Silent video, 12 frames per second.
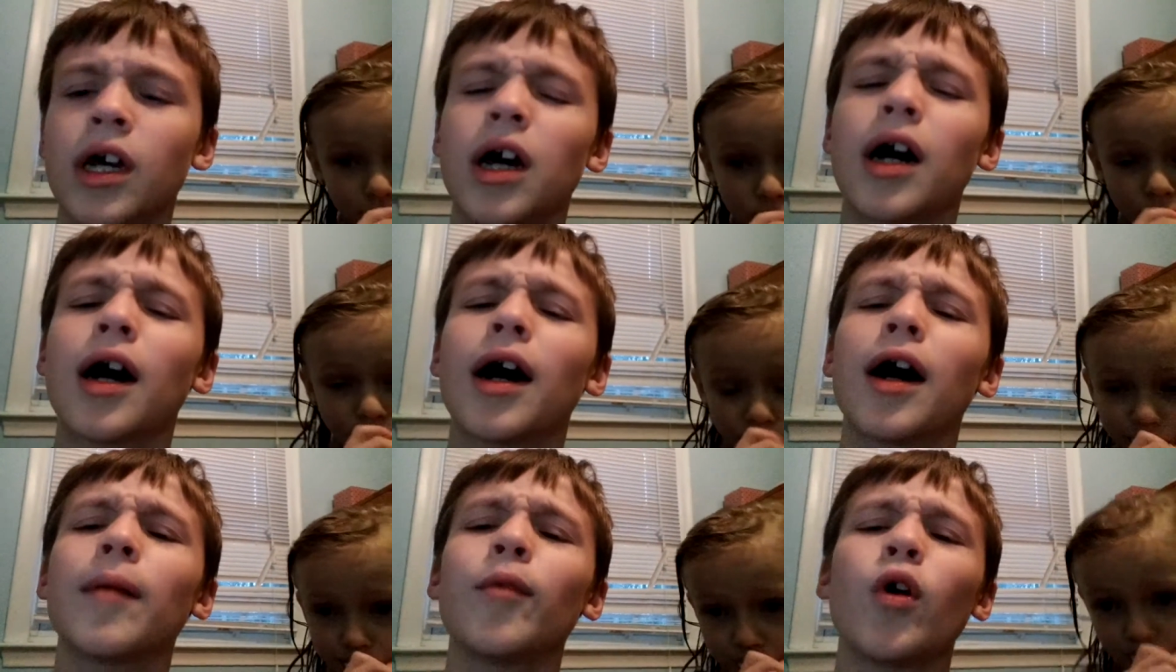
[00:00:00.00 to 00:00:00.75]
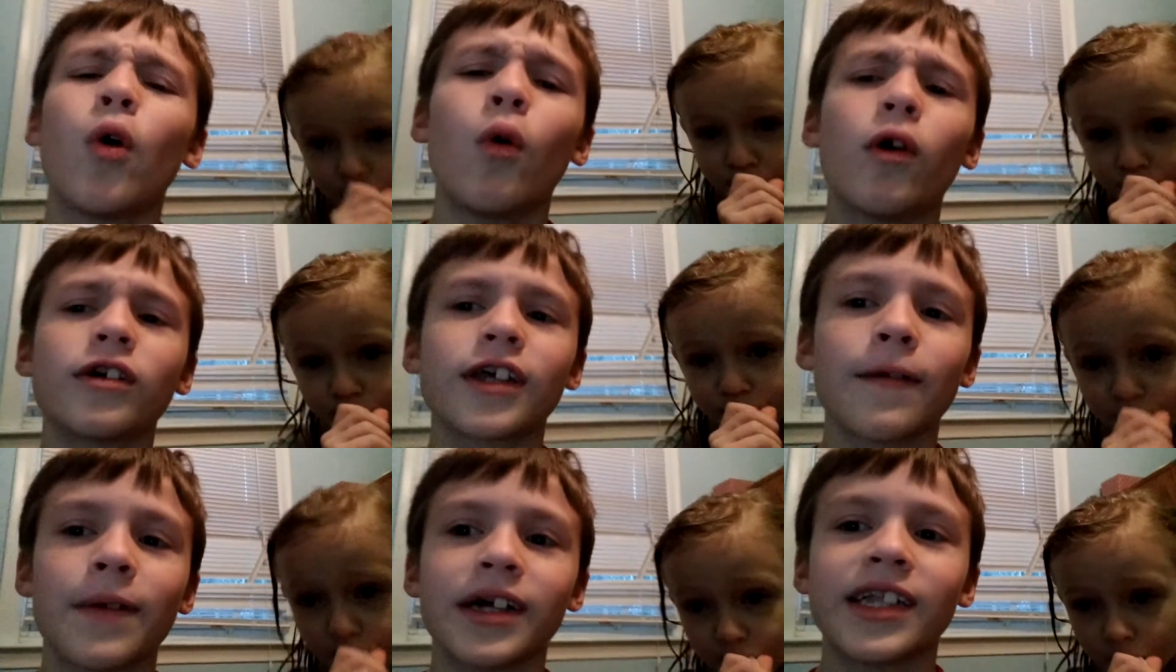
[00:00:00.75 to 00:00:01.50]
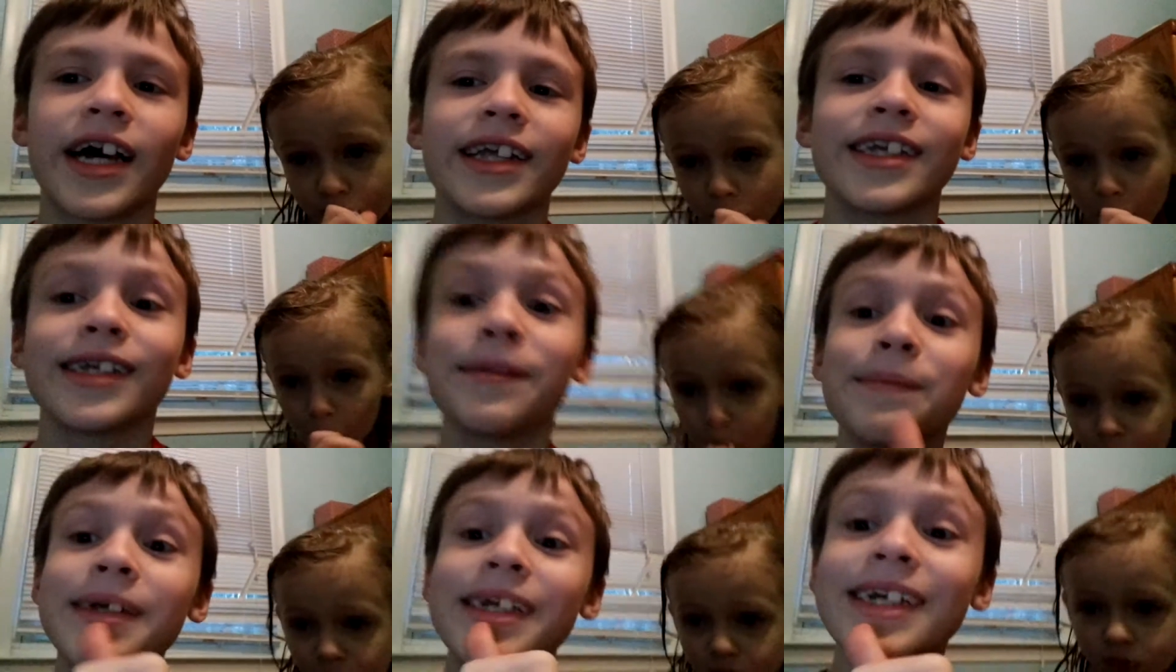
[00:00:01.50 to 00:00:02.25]
Um, who else have I glasses?
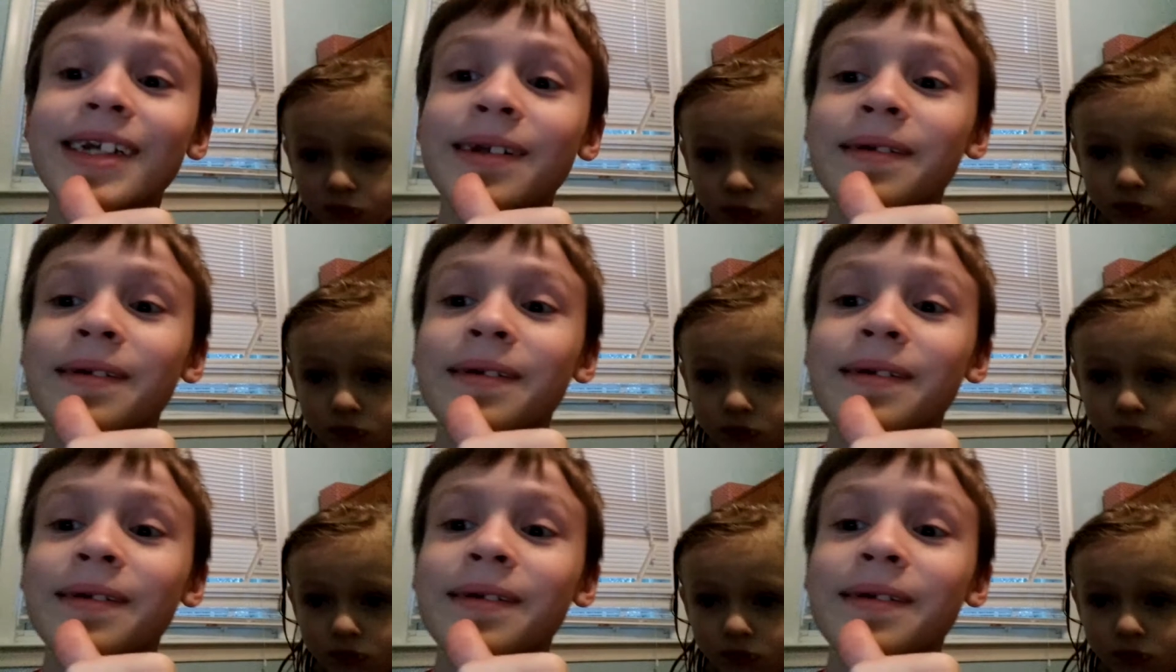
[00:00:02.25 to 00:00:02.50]
Me.